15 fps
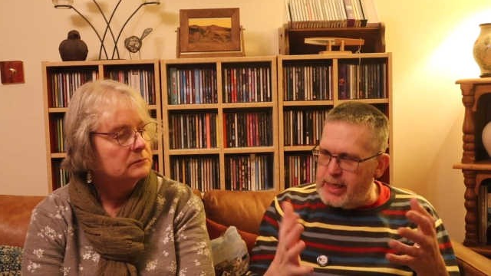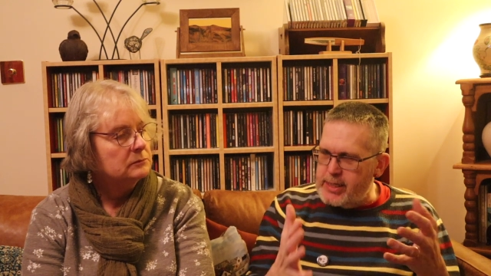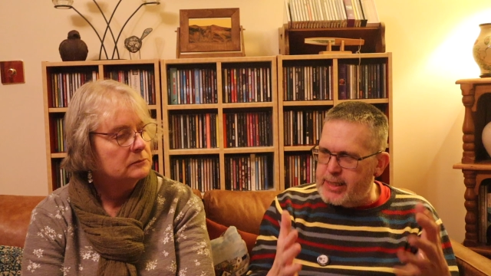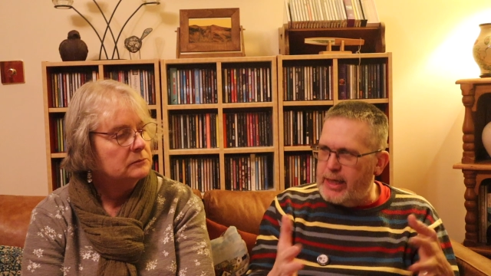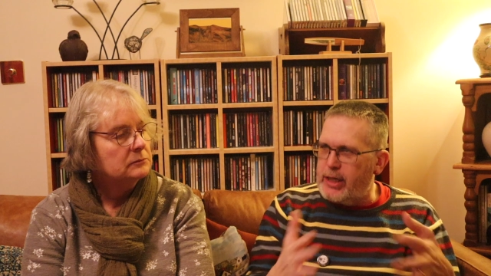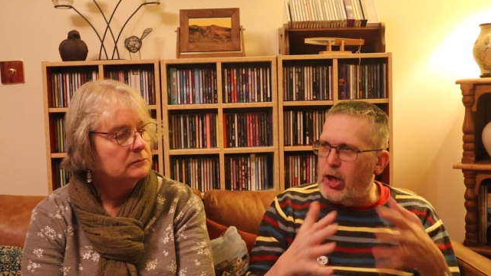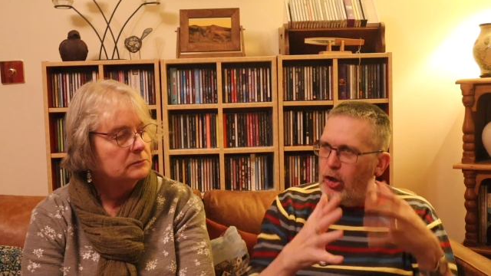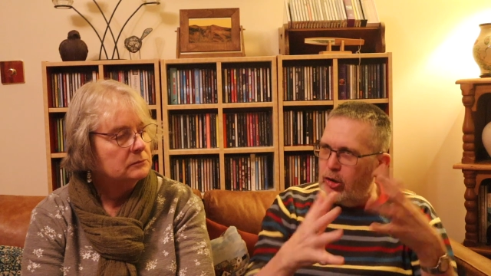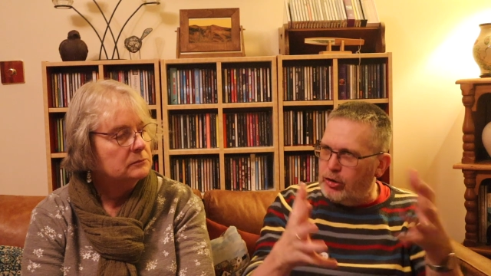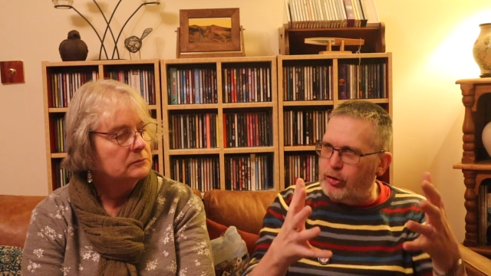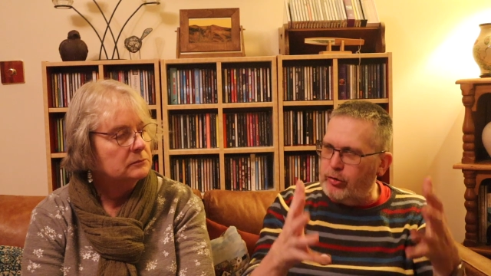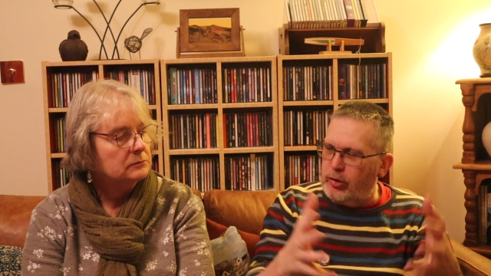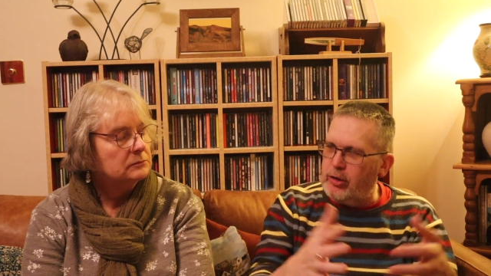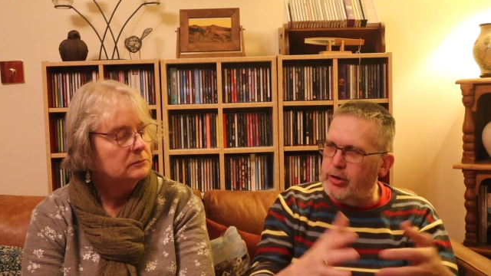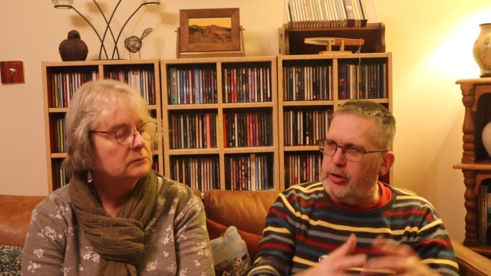Speaker 1: he's getting
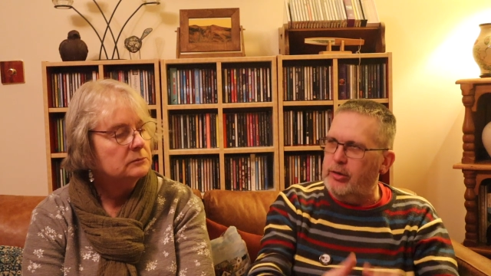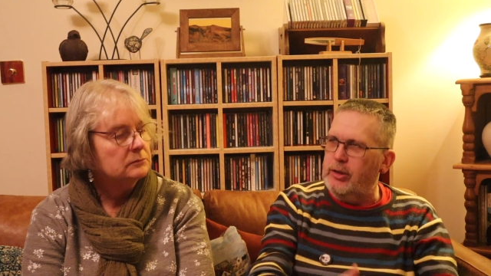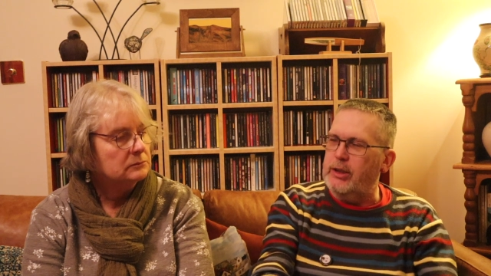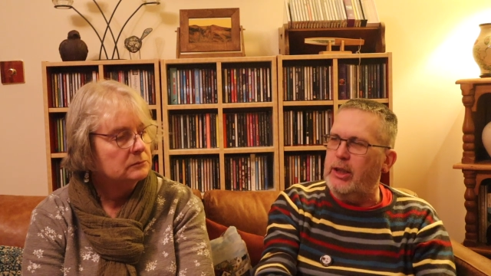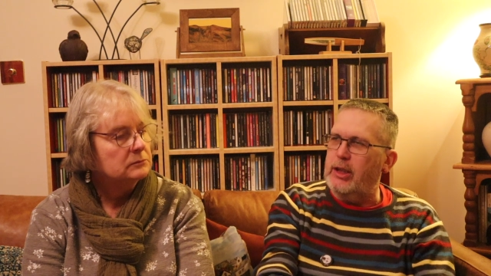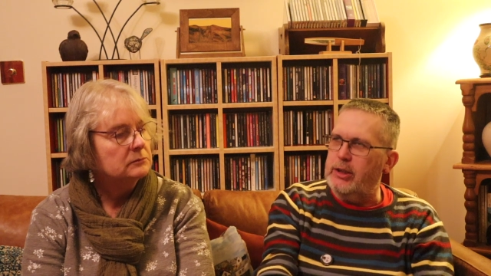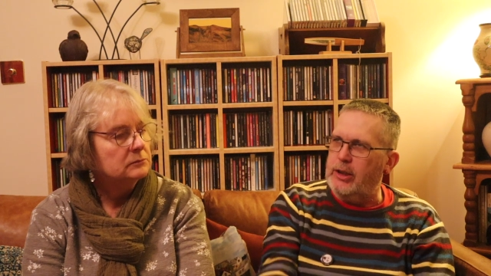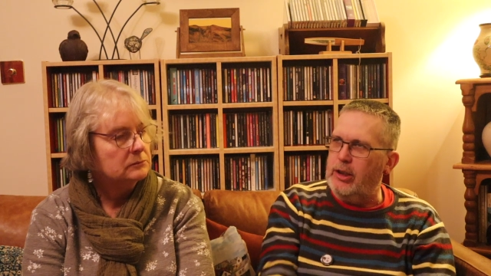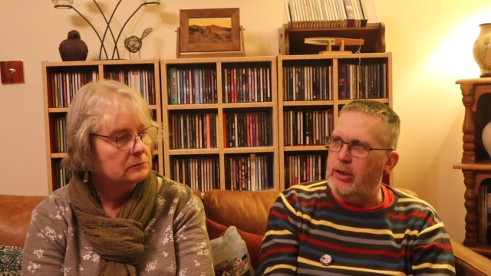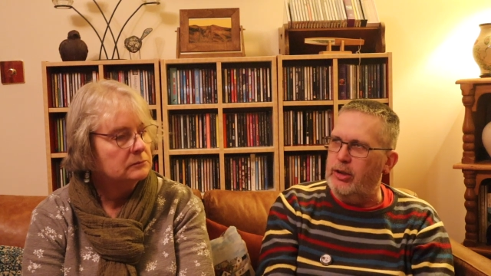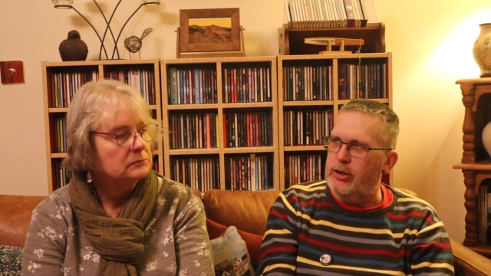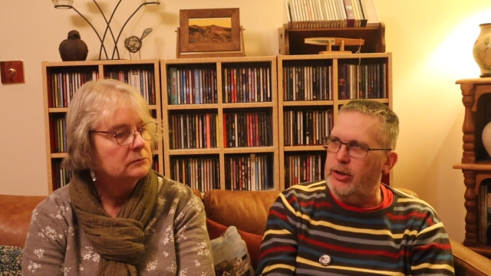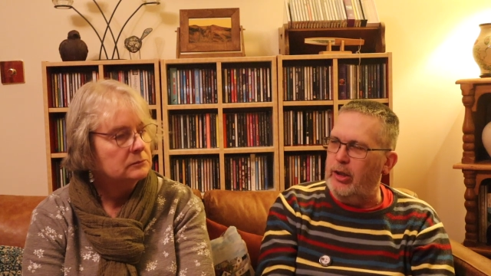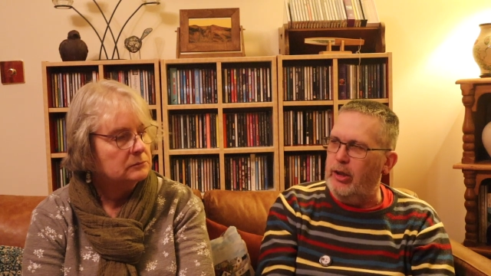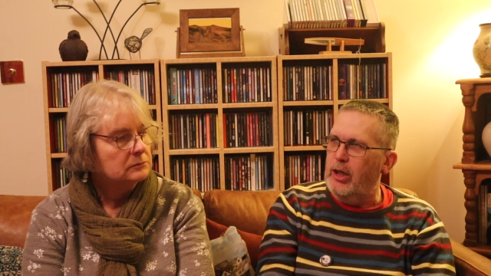hotter and hotter as he as it
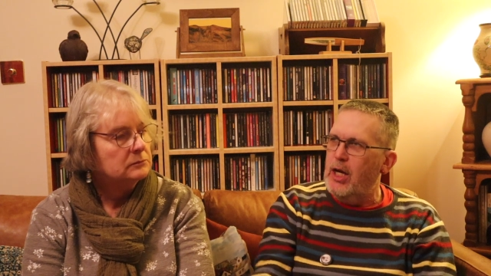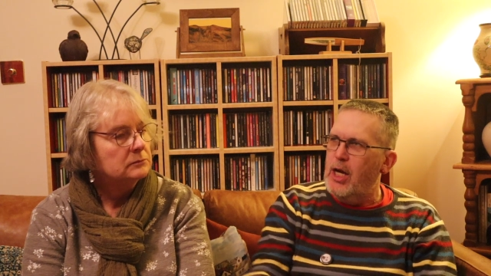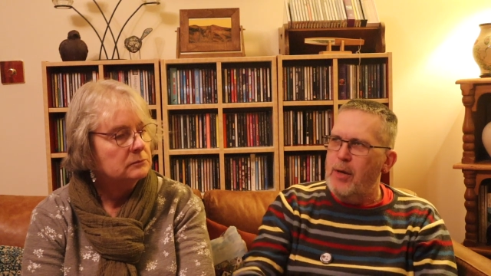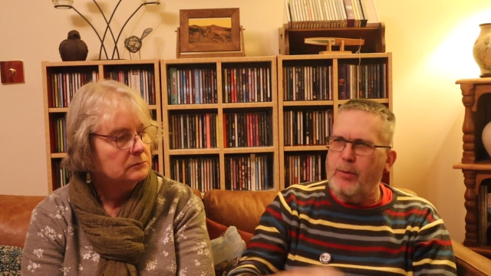goes on.